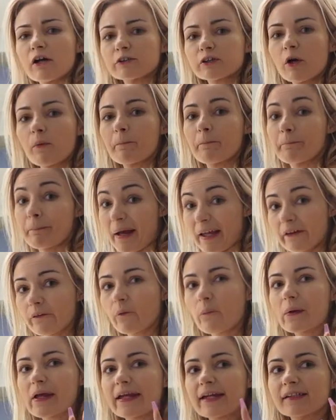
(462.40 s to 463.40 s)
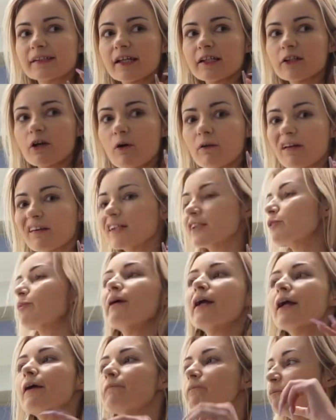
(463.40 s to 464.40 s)
also bike week in Daytona this
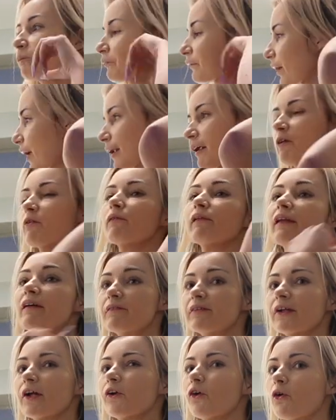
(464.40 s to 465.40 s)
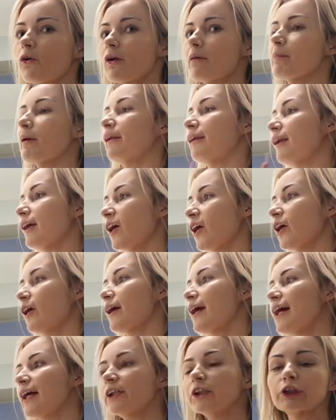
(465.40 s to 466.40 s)
week and I don't live in Daytona, but
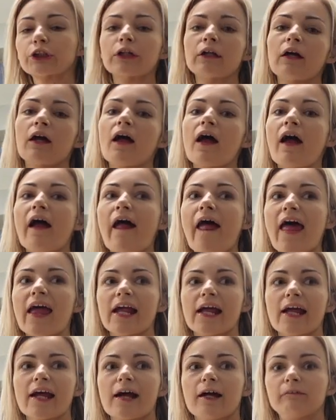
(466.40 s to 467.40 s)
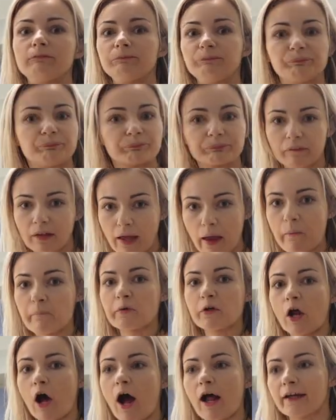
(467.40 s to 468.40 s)
near-ish, and
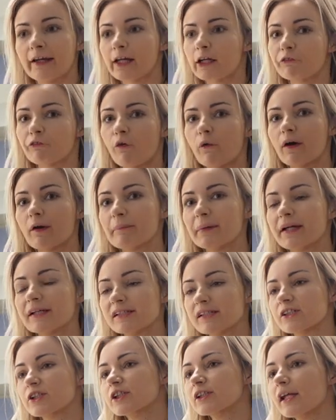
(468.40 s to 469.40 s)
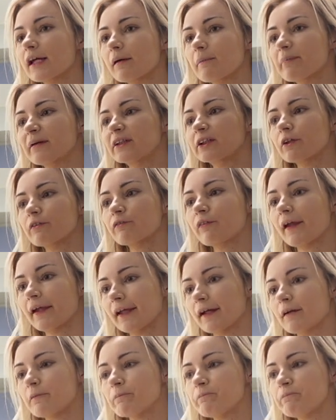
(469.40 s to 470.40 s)
I'm not here for it because it's just like a bunch of
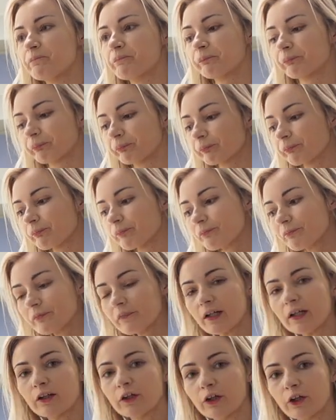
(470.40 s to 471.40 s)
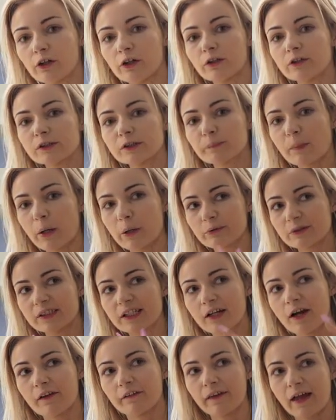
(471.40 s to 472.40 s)
like girls
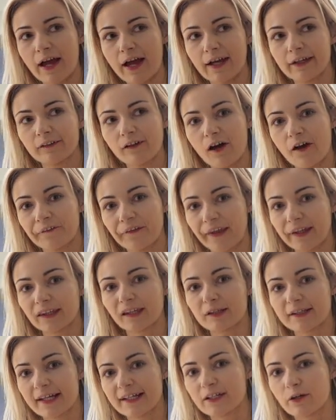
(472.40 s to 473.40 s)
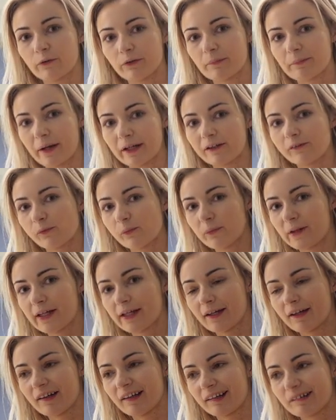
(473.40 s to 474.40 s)
posting online on like the Daytona Bike Week
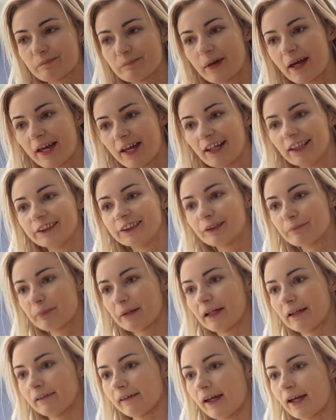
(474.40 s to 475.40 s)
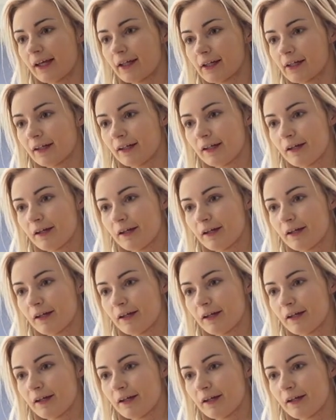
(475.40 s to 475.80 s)
page being like,